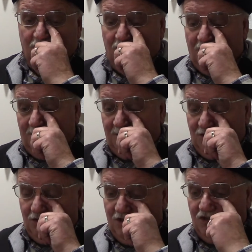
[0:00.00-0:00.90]
or a knob
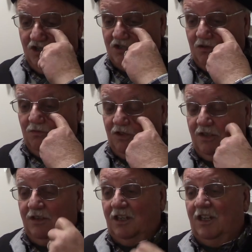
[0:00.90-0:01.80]
that you'd adjusted
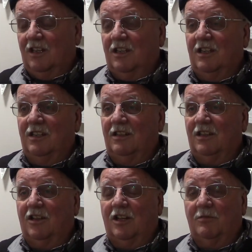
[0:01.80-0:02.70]
with in
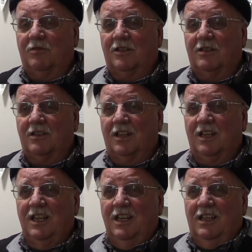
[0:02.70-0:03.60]
the cockpit,
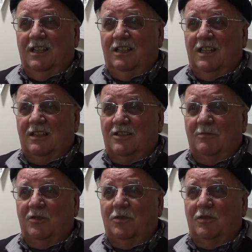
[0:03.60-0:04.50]
that
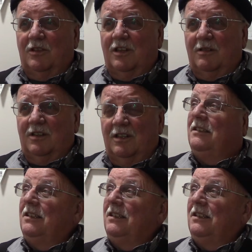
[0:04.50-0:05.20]
seemed to do the thing.